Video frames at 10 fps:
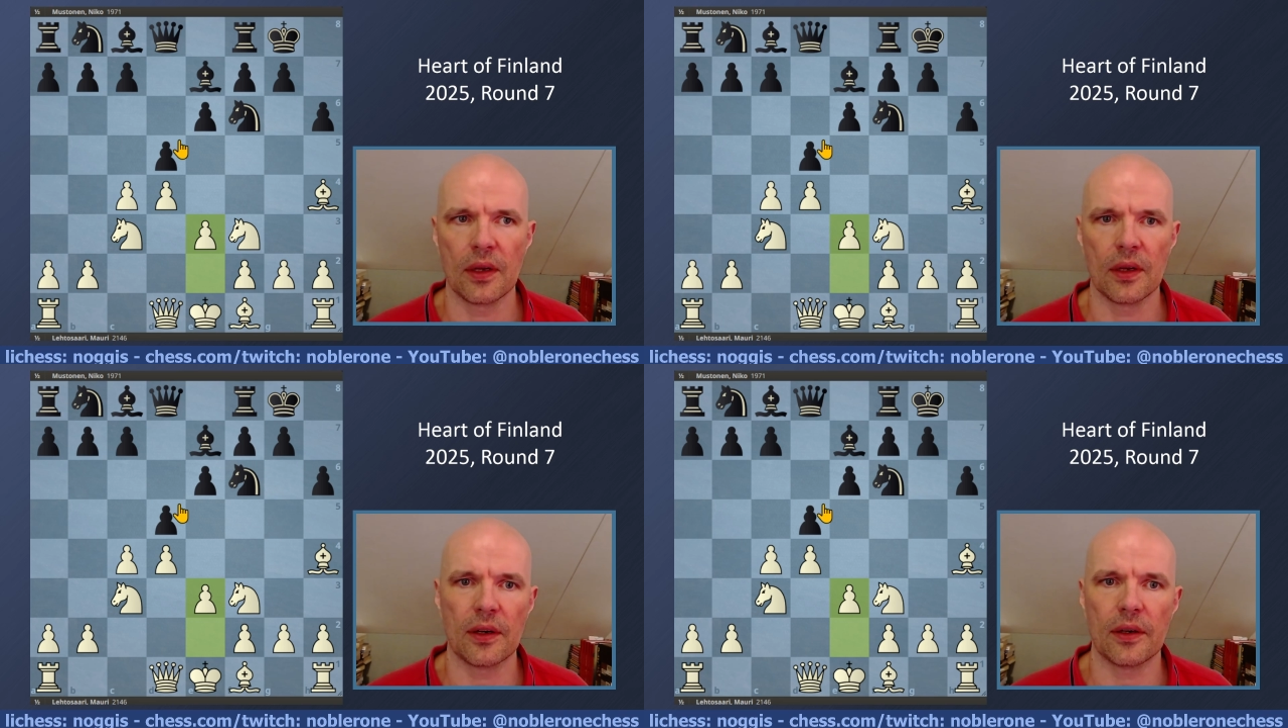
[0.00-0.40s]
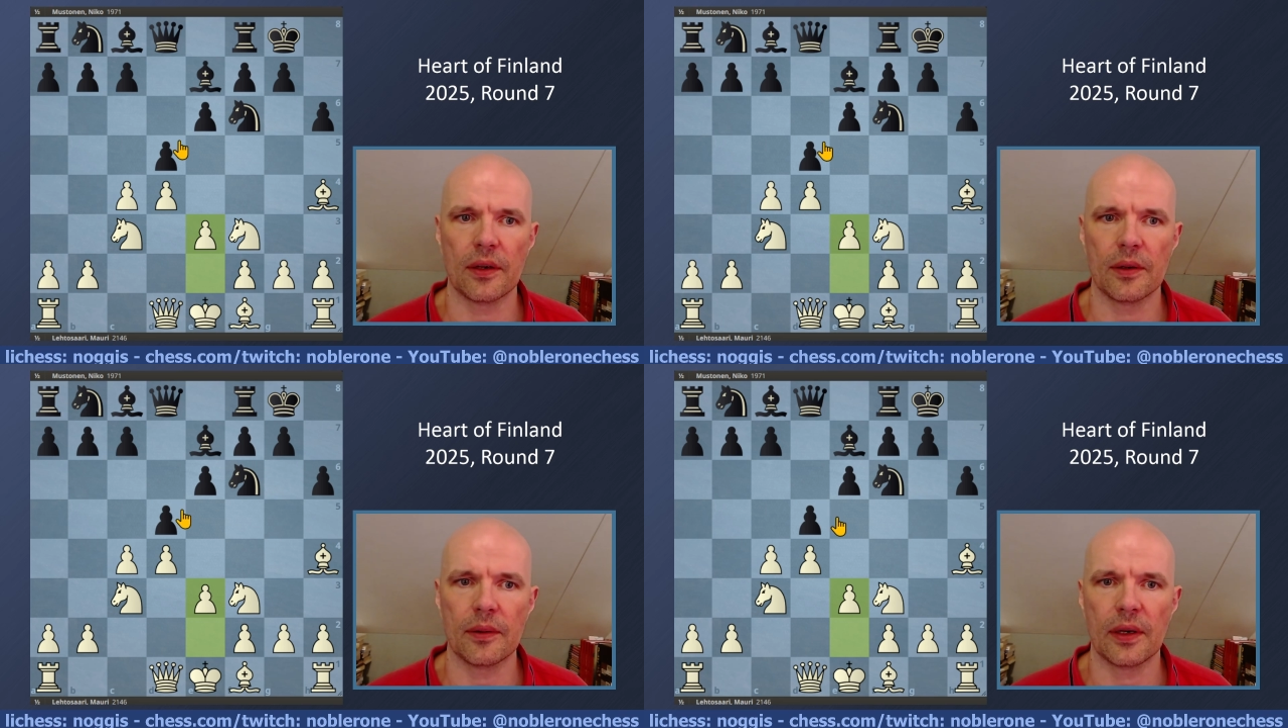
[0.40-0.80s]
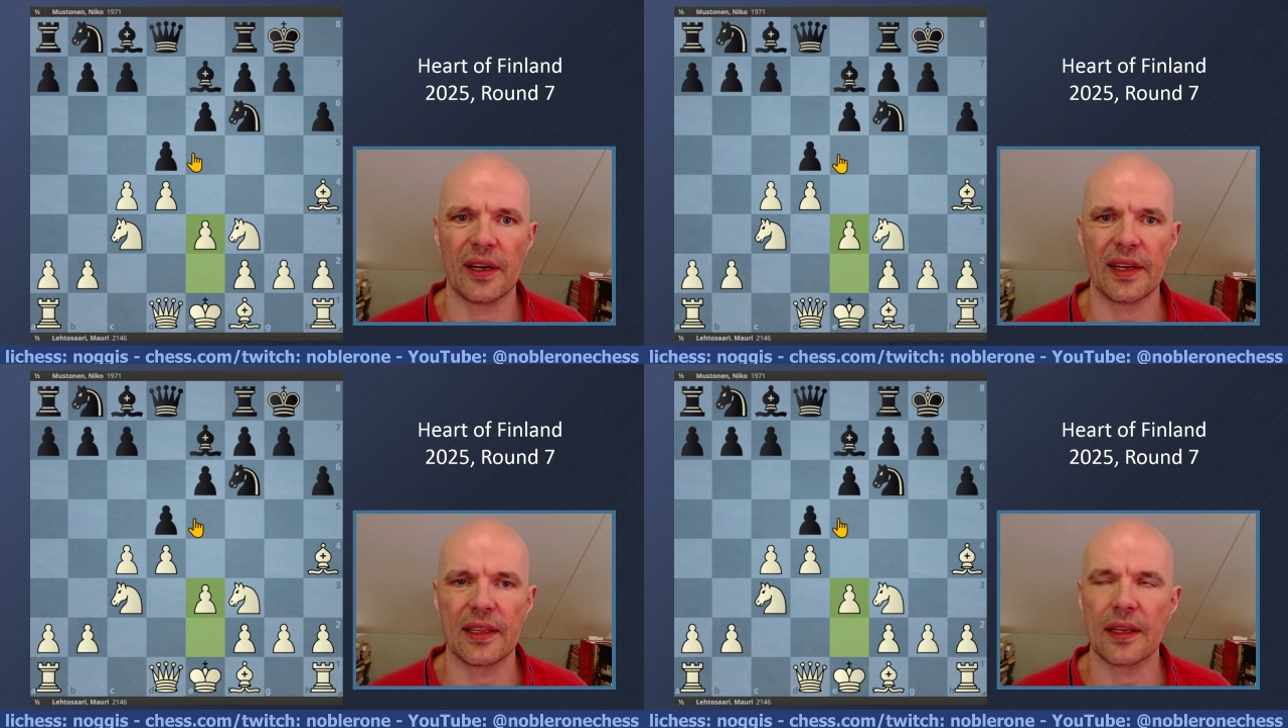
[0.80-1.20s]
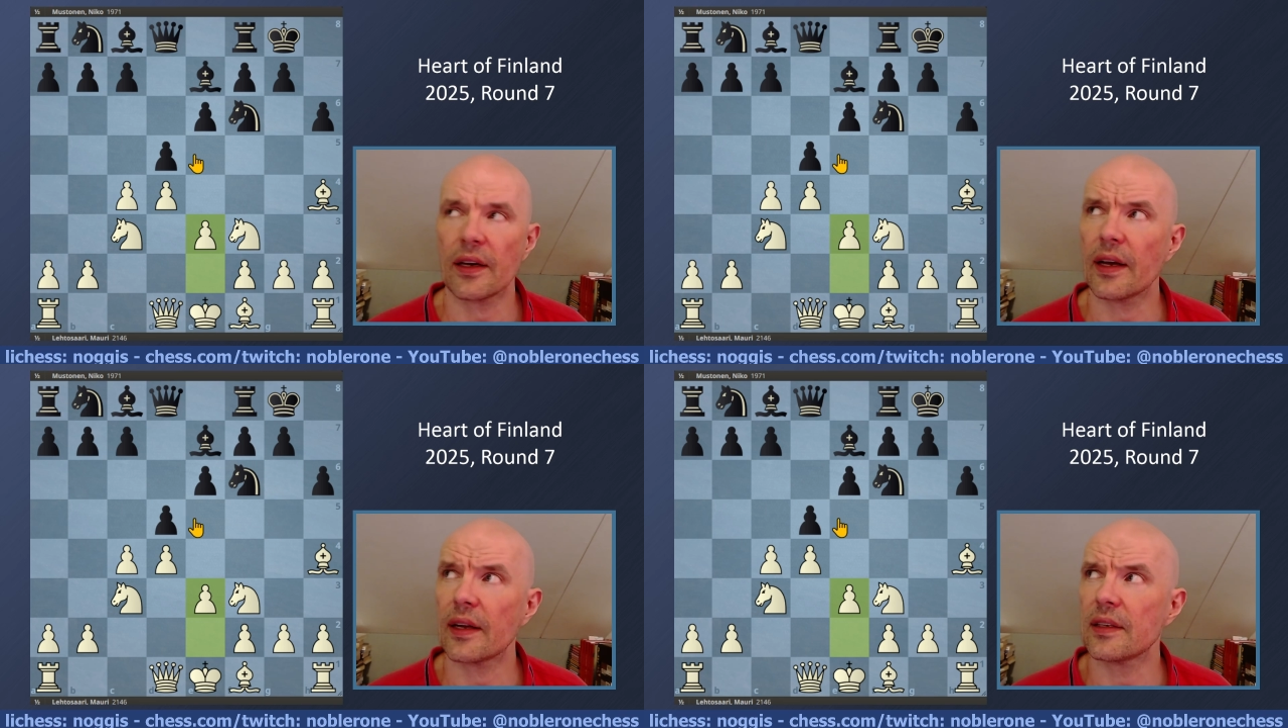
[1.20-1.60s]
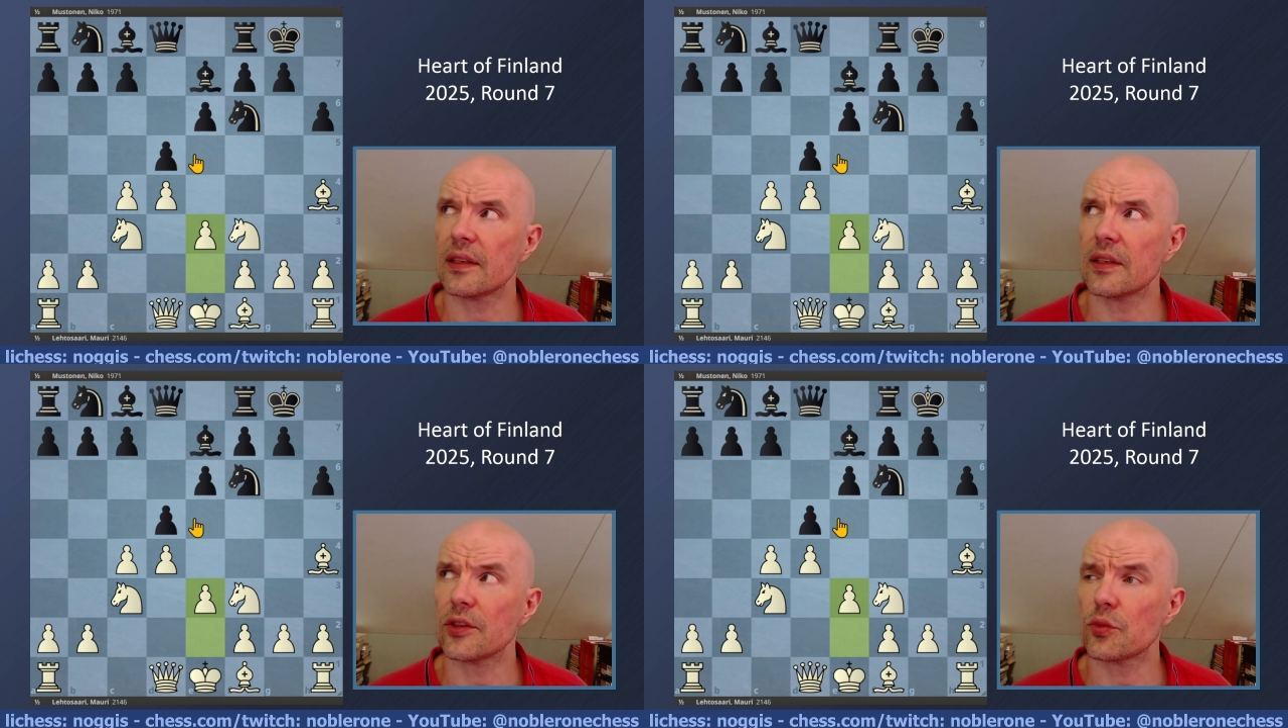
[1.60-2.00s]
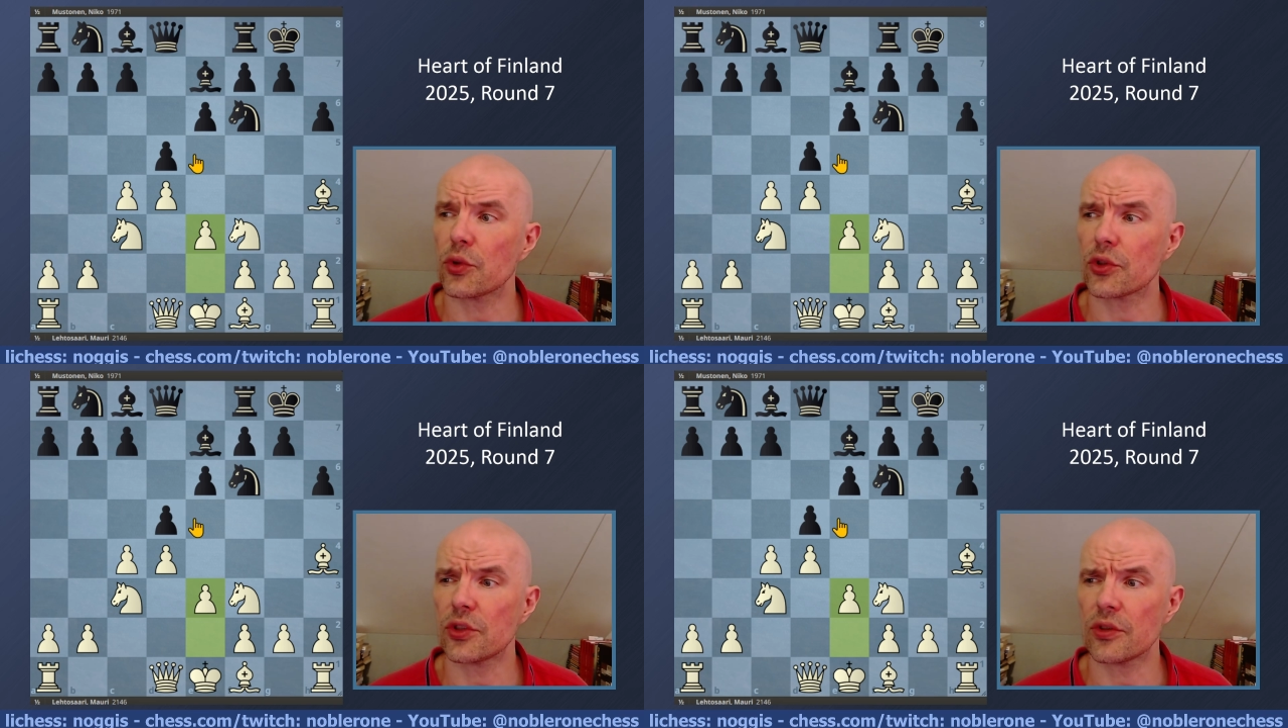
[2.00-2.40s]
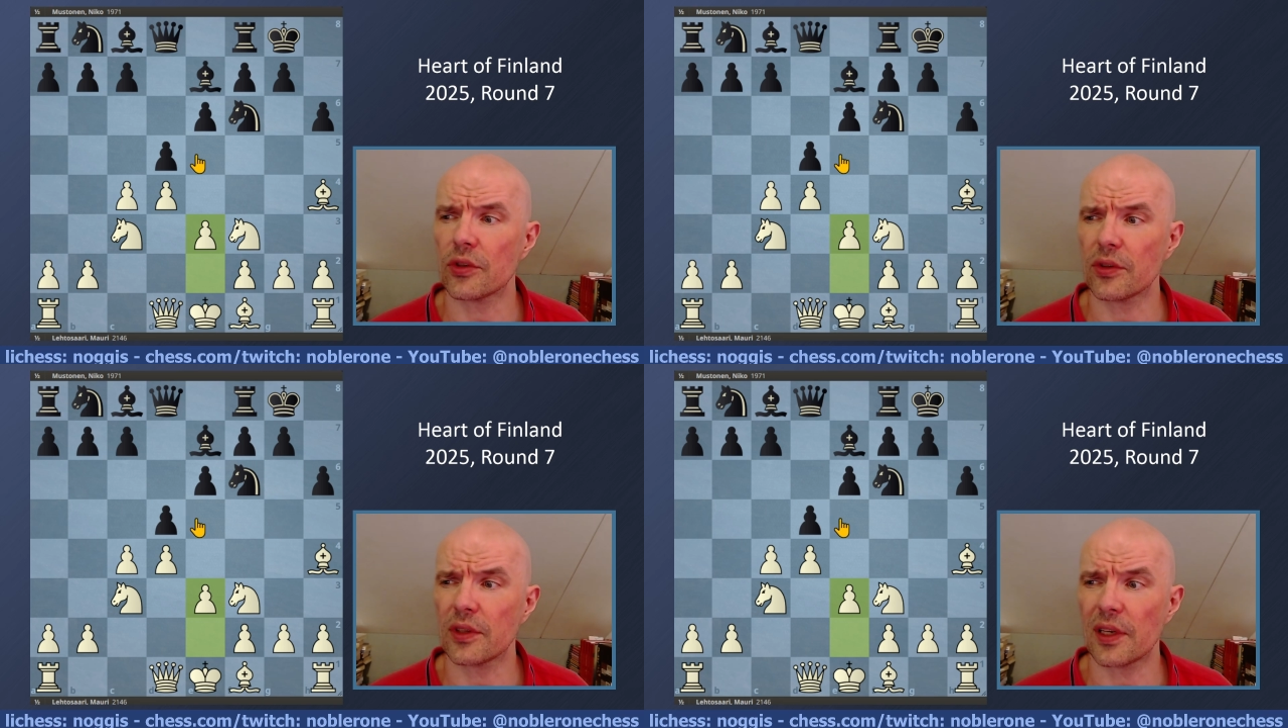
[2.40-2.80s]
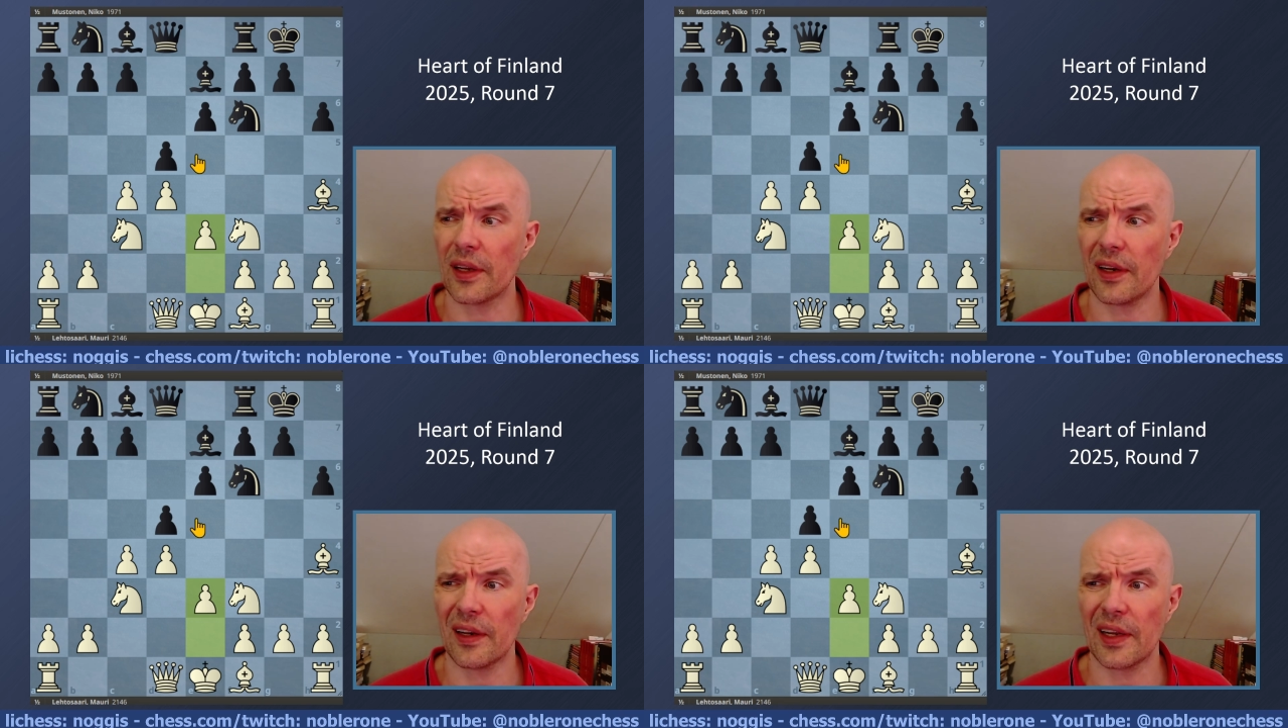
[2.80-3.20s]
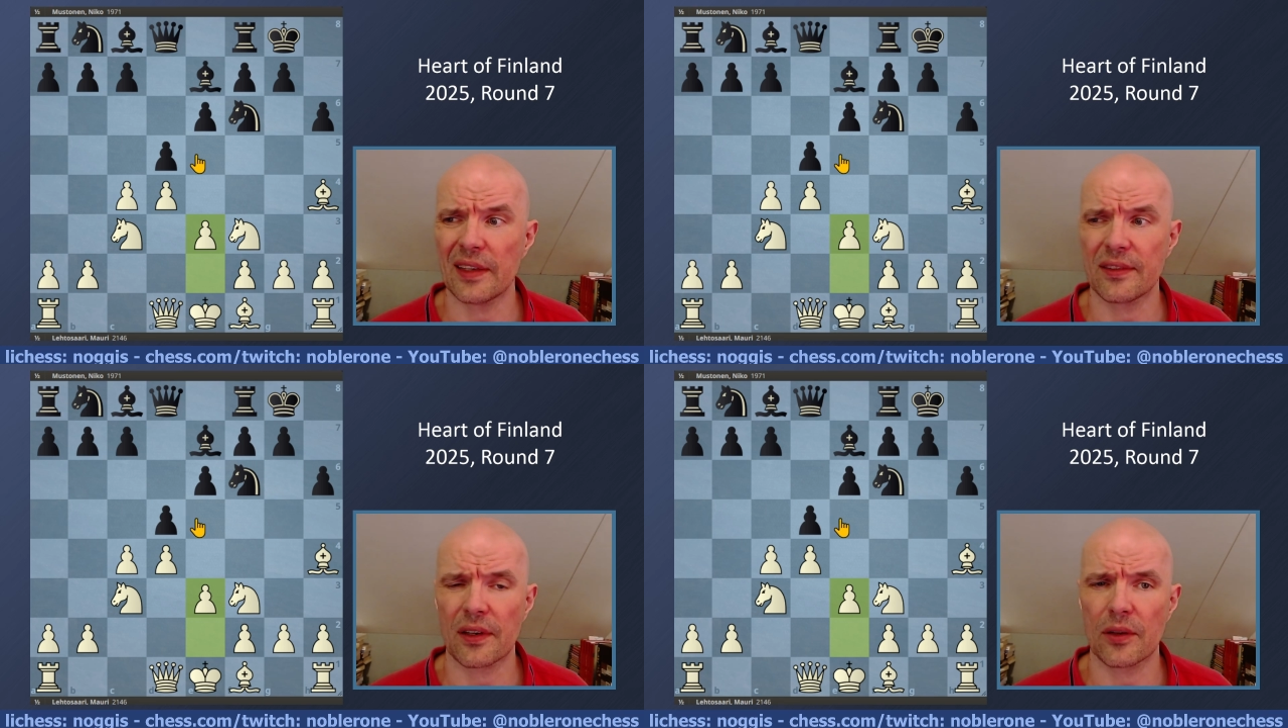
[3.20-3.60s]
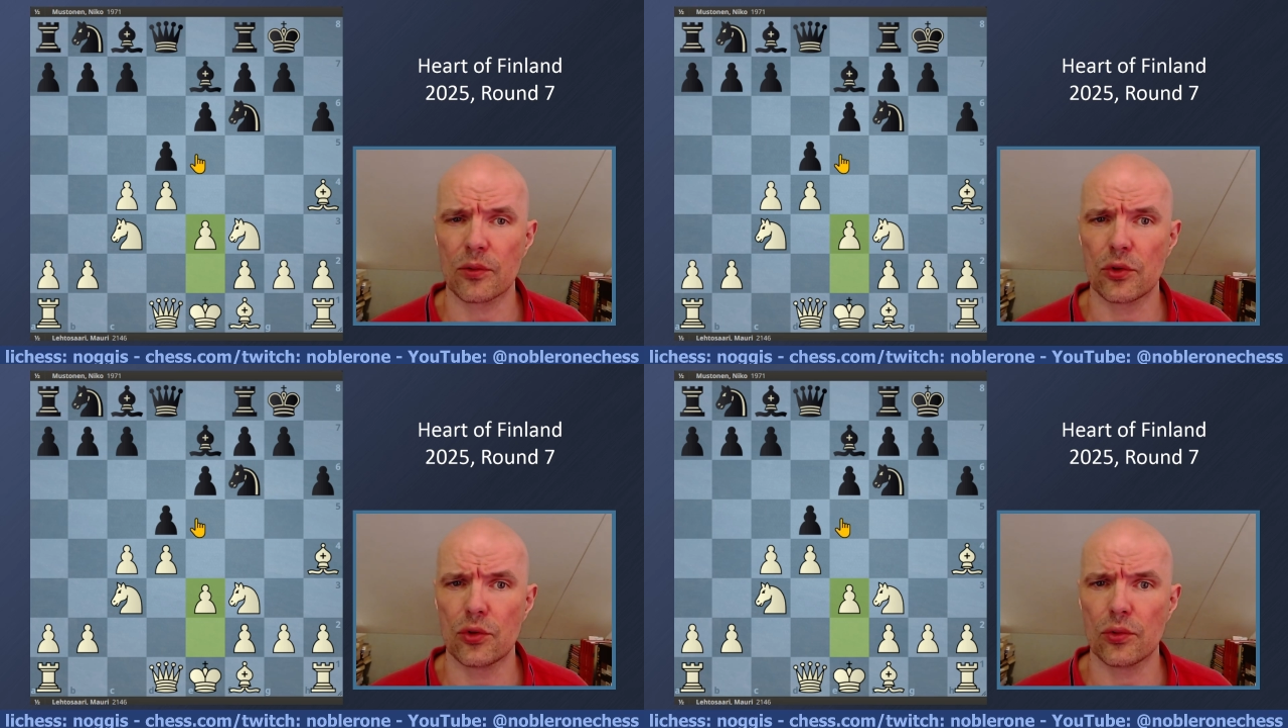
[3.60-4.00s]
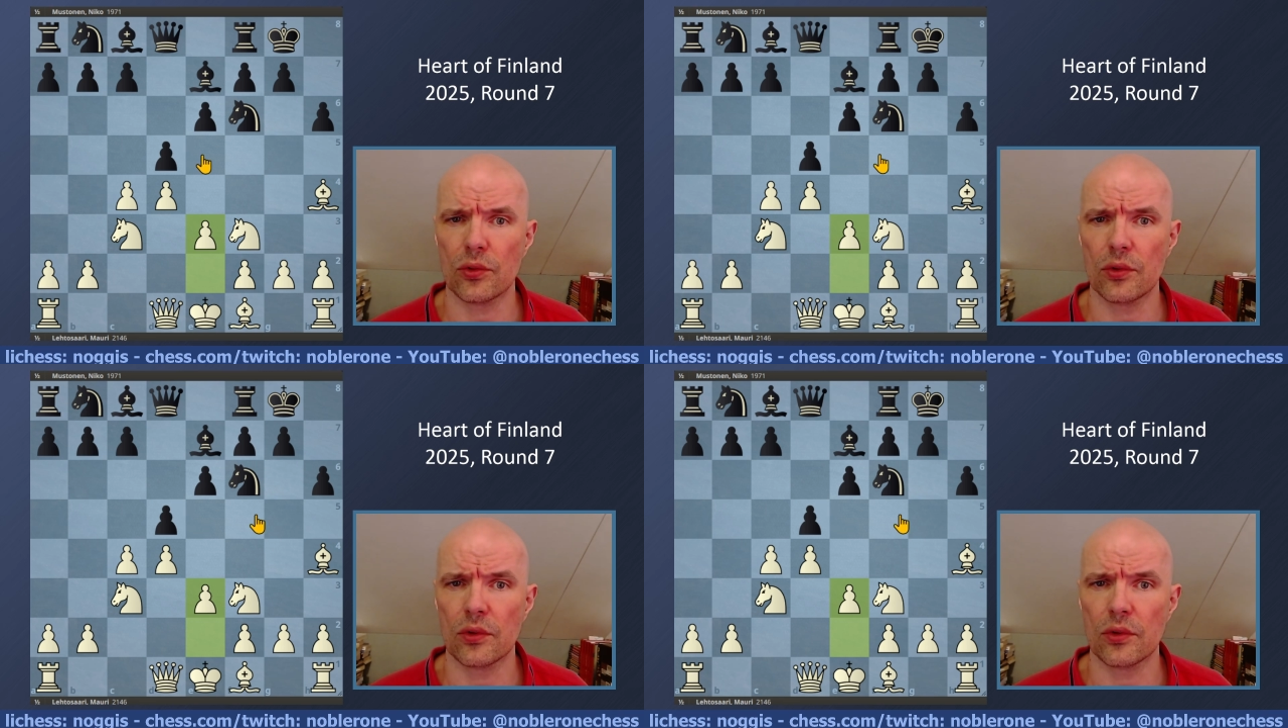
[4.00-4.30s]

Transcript: I think I had this position on the last round too.